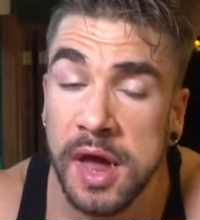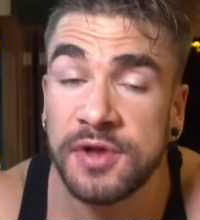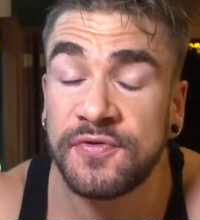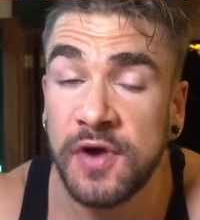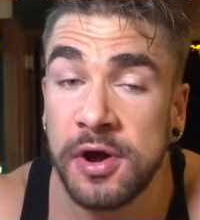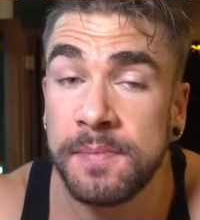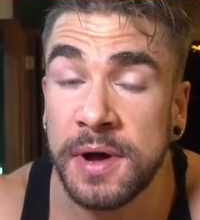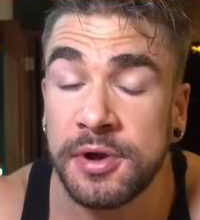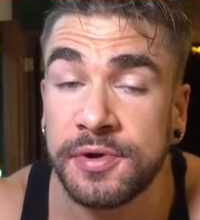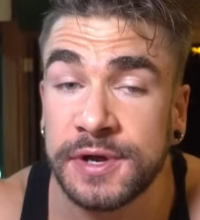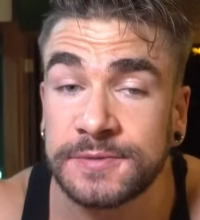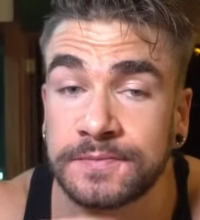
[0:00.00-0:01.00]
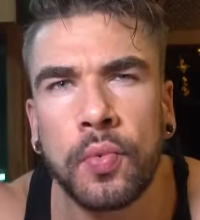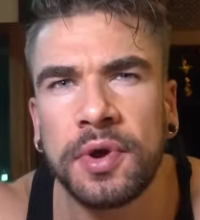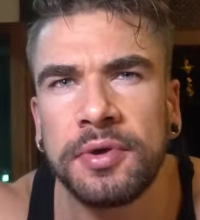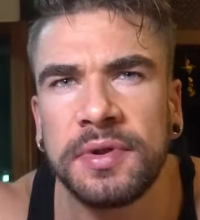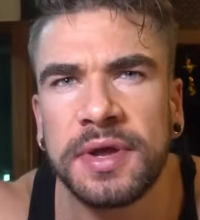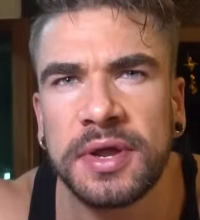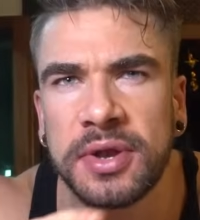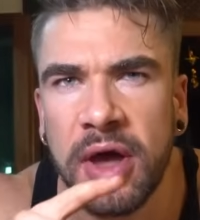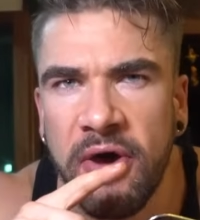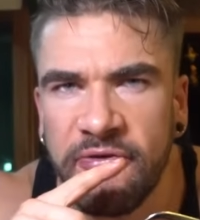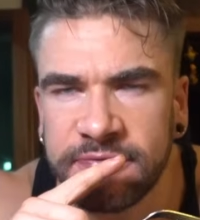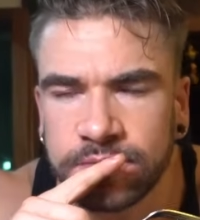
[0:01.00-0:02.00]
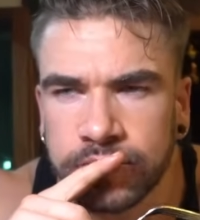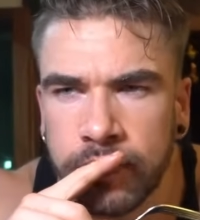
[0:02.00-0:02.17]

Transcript: It's very buttery. Weirdly enough,